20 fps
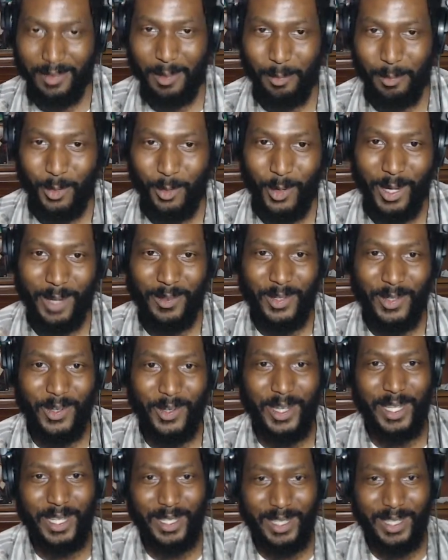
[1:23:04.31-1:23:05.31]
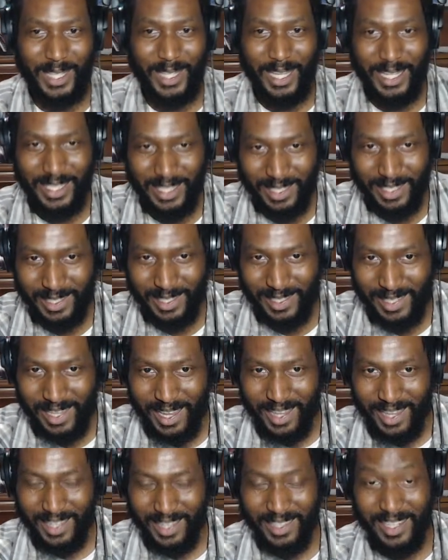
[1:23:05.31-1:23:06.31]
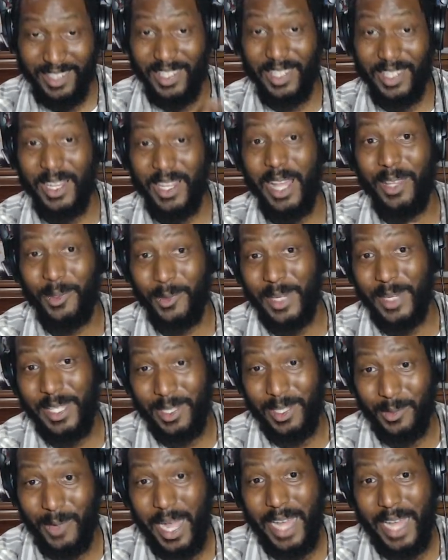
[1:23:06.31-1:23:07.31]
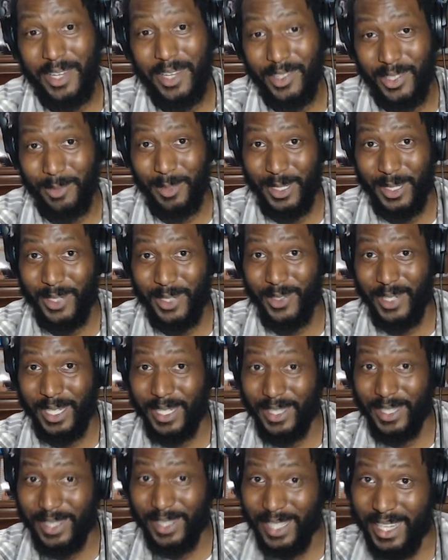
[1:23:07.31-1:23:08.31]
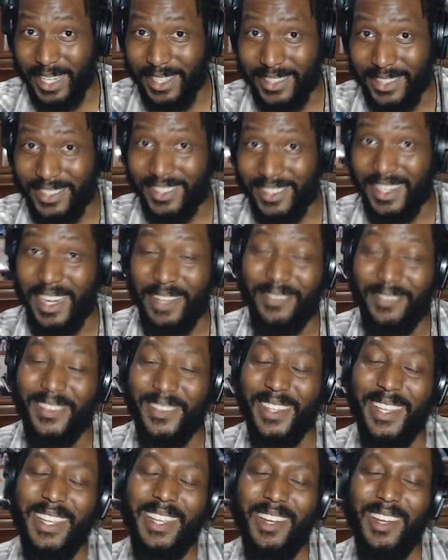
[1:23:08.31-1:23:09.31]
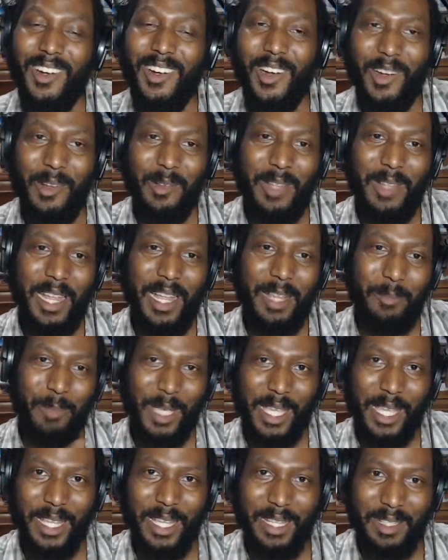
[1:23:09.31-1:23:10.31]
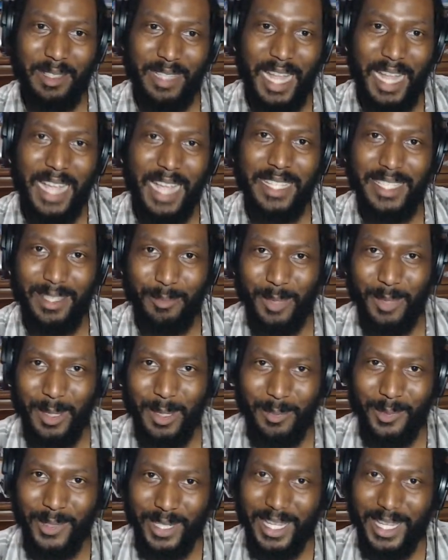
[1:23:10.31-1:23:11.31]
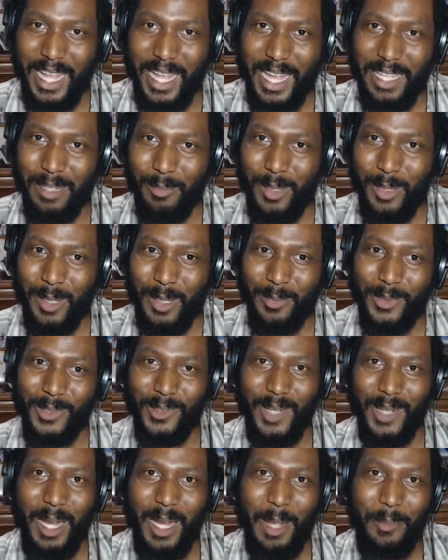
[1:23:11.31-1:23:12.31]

The point of doing good things is there's another reason why you should be doing good things, right? Or like being nice to people and kind to people, right?